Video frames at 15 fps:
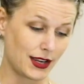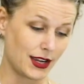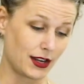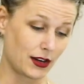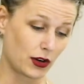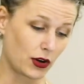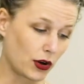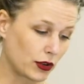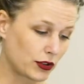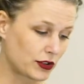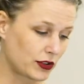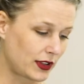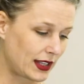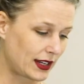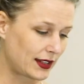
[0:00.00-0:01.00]
In a
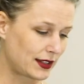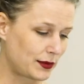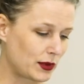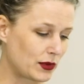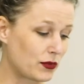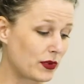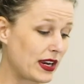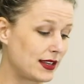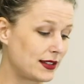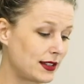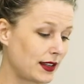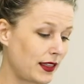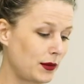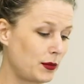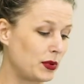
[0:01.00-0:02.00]
culture that has been
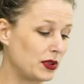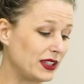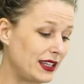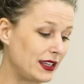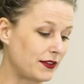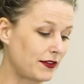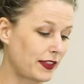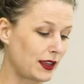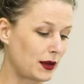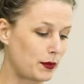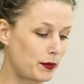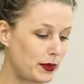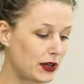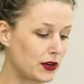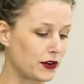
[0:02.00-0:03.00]
raised on the belief
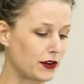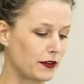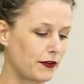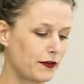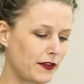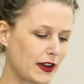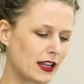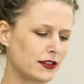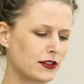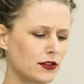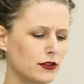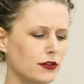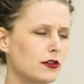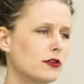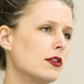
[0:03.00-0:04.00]
that bigger,
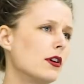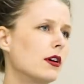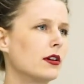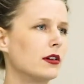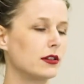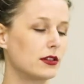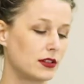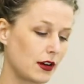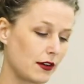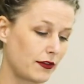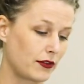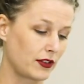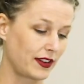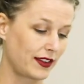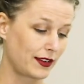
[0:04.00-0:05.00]
faster, stronger,
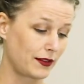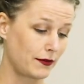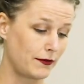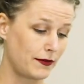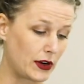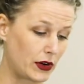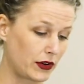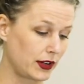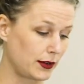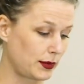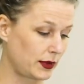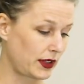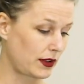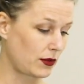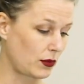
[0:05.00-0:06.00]
tougher is
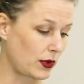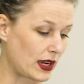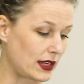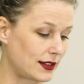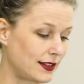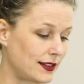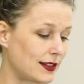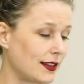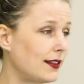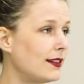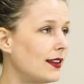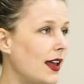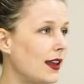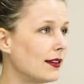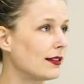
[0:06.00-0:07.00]
invariably the way to
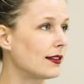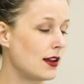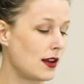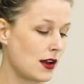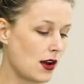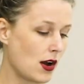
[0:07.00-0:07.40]
success,